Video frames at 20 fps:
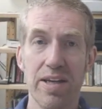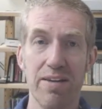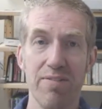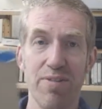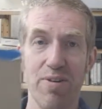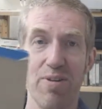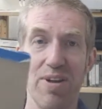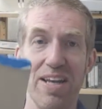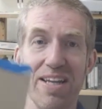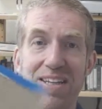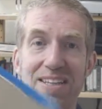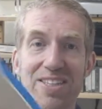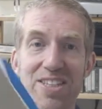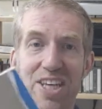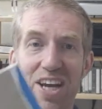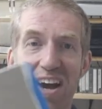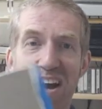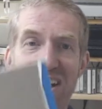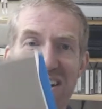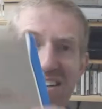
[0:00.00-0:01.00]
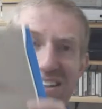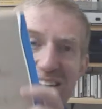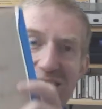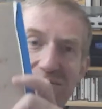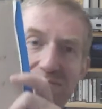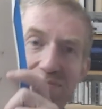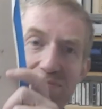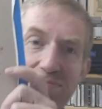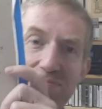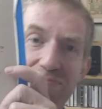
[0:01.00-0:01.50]
give you a little chart.
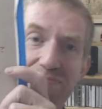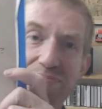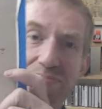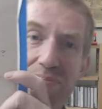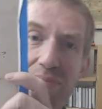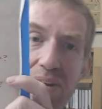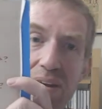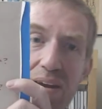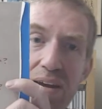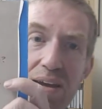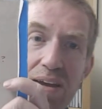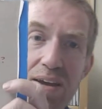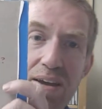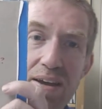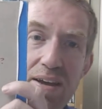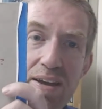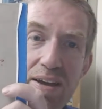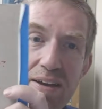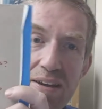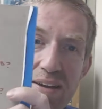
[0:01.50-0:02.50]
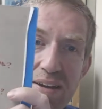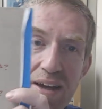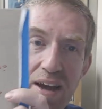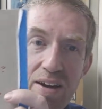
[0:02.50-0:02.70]
Here